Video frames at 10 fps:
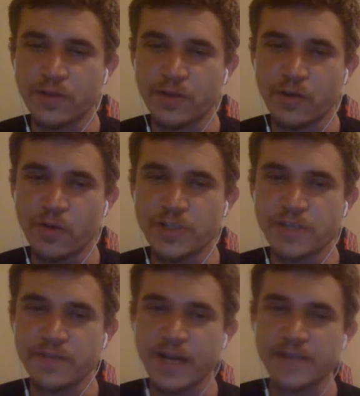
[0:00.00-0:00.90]
the
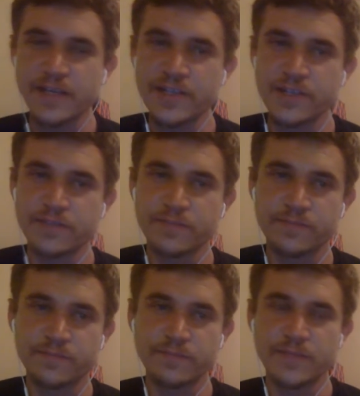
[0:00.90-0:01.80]
question of taxation
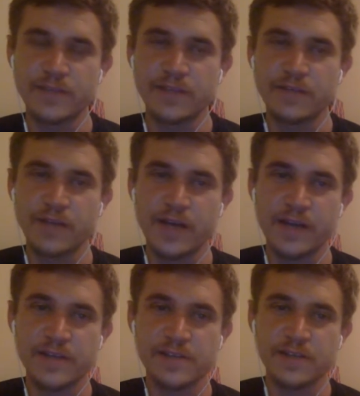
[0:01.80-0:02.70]
isn't even
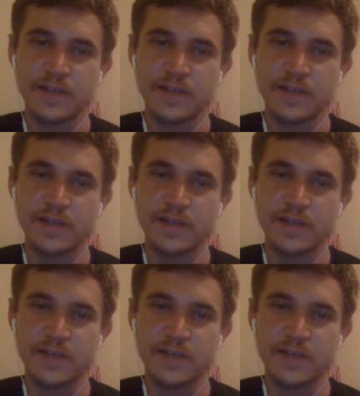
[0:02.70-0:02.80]
honest.